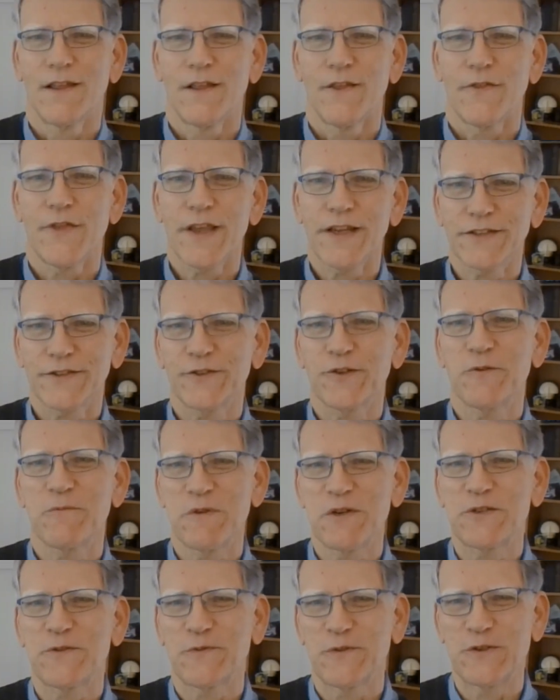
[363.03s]
Thanks so
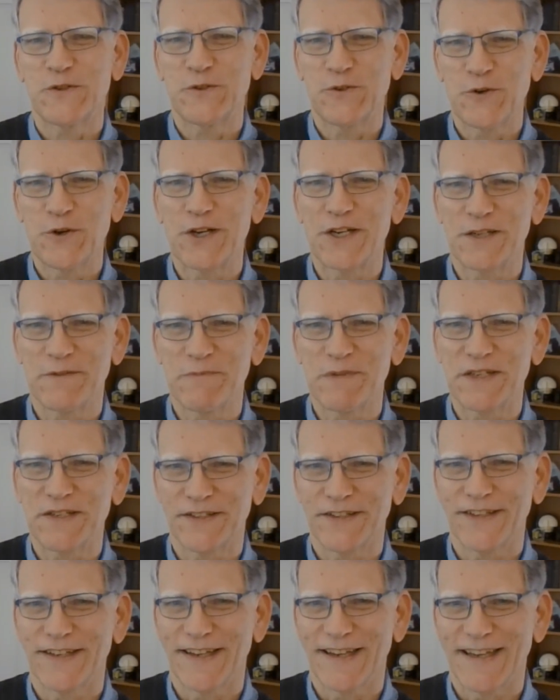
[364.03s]
much for joining me
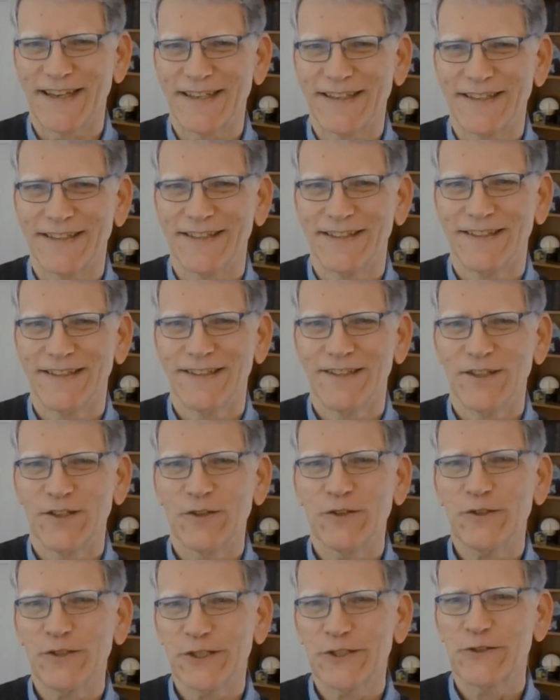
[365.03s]
today.
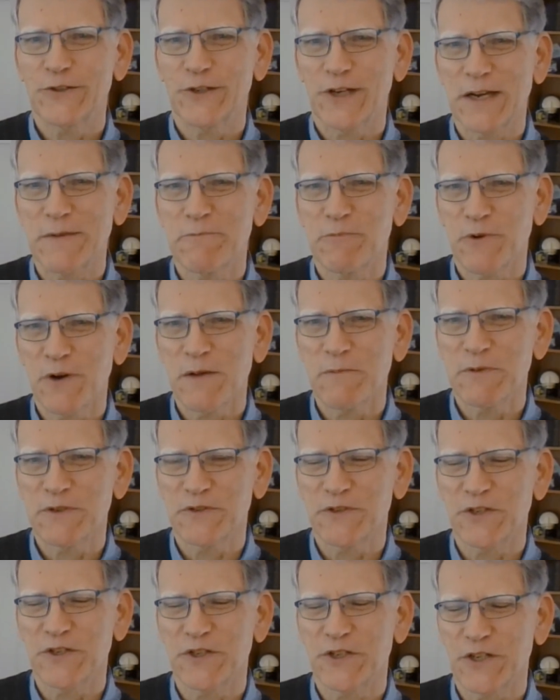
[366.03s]
Earlier I
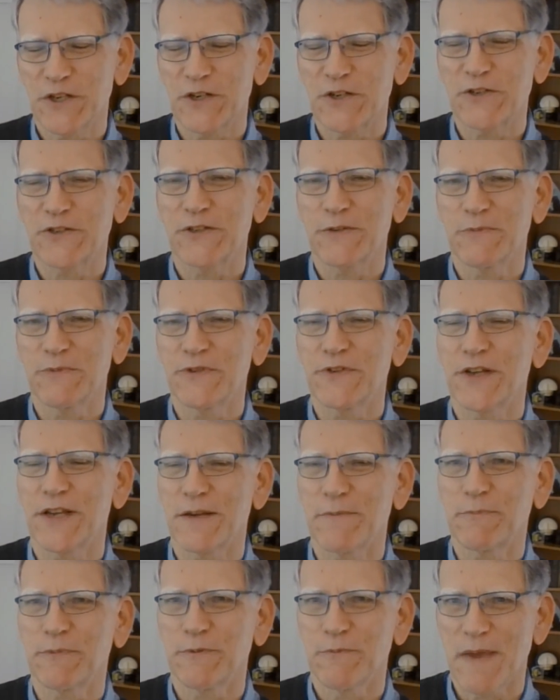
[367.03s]
promised to share some
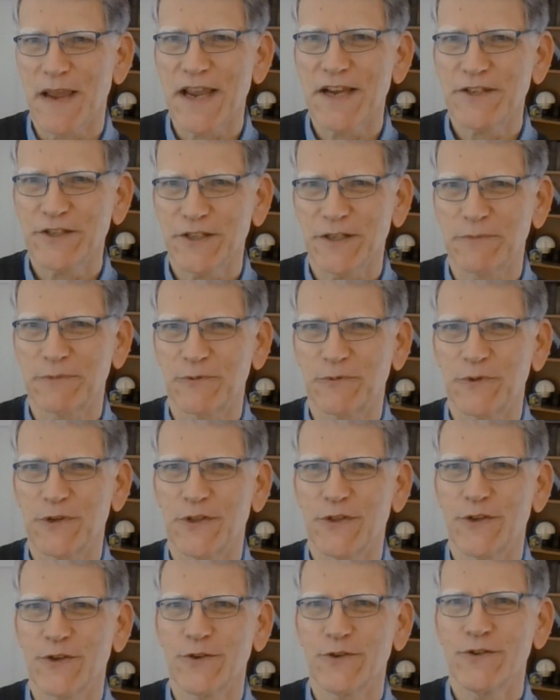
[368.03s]
sample mashups
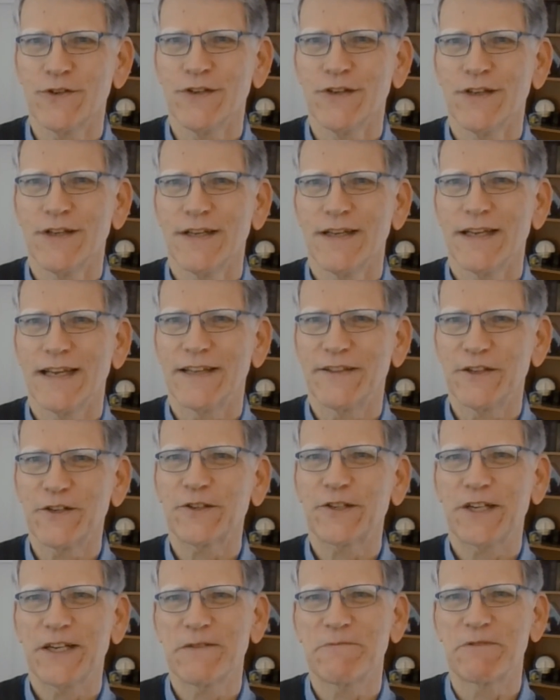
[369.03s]
with you, and
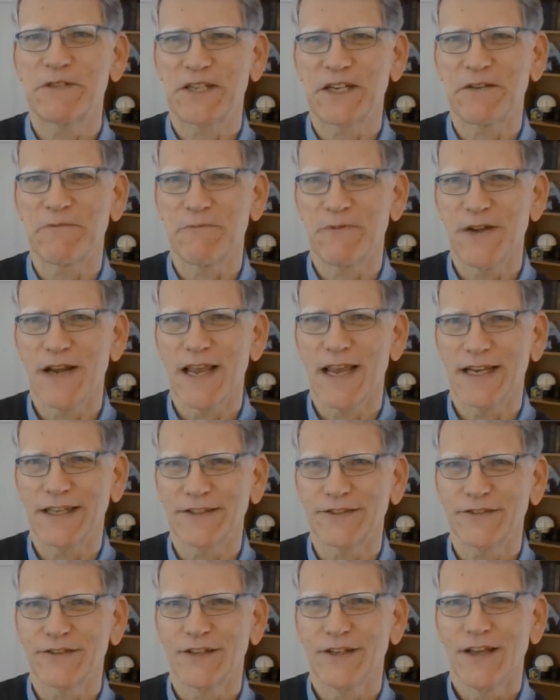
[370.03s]
they're coming up
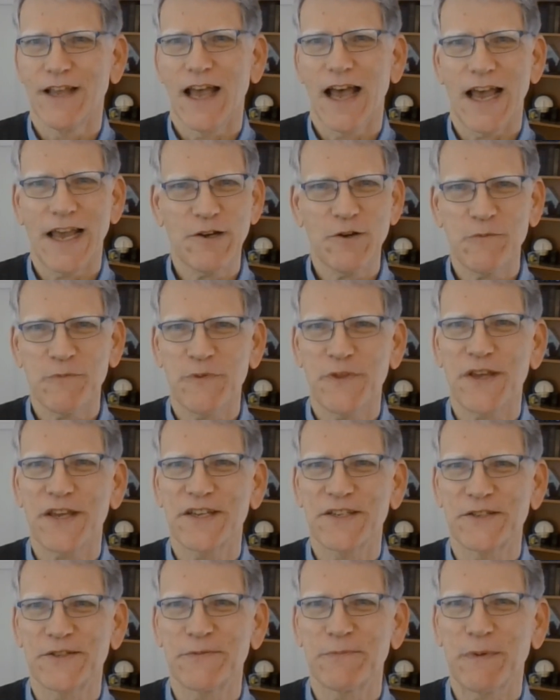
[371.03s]
next. I hope
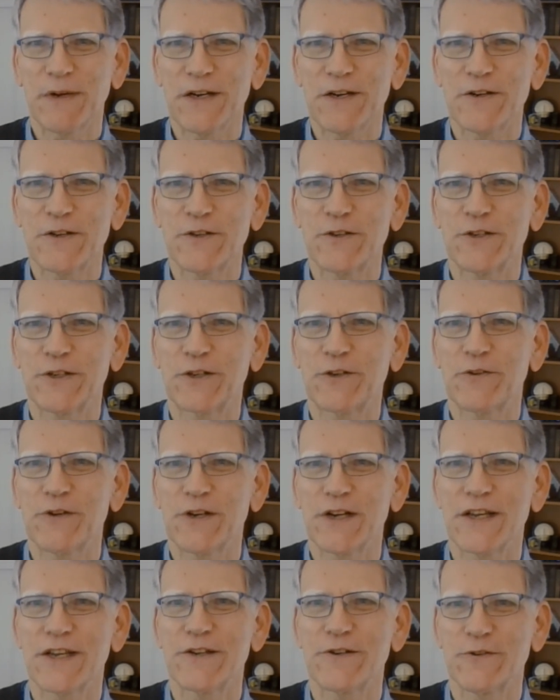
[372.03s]
they inspire you to
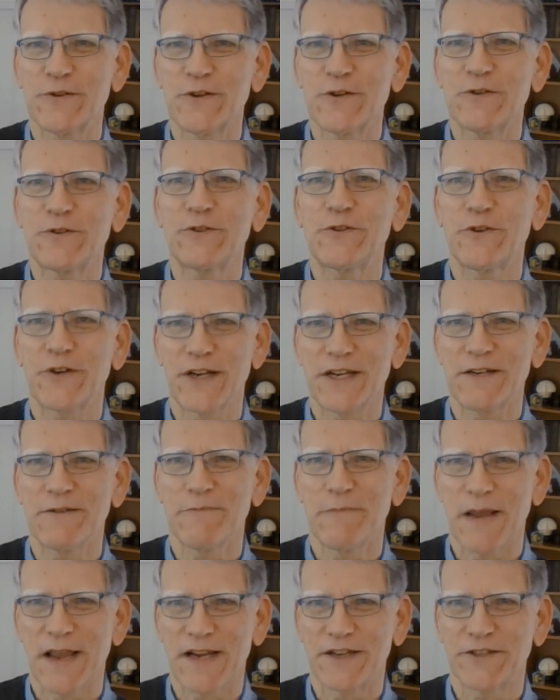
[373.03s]
create your own great
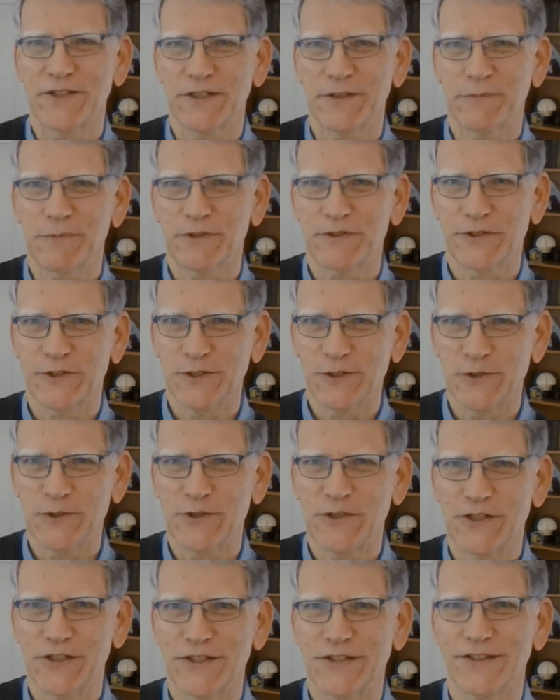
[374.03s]
mashup
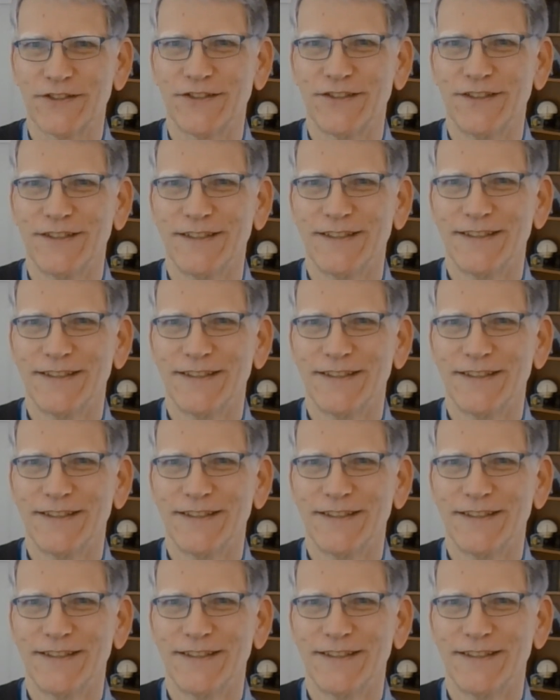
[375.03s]
solutions.